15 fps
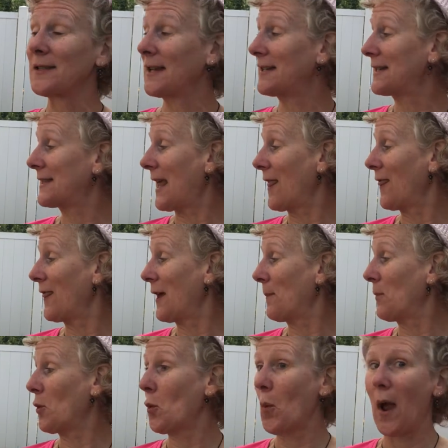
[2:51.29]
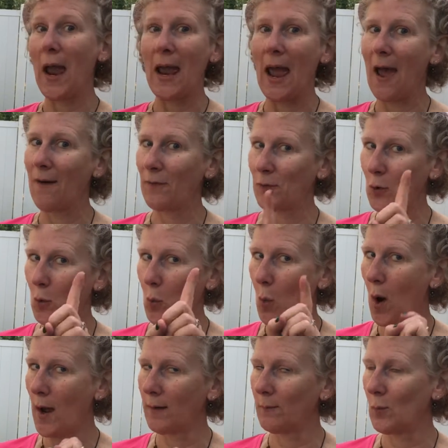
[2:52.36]
then sent them away after
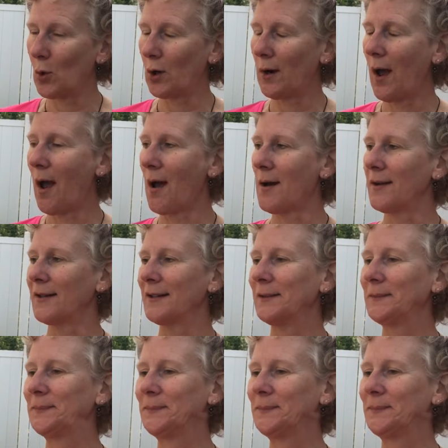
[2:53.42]
one more hug.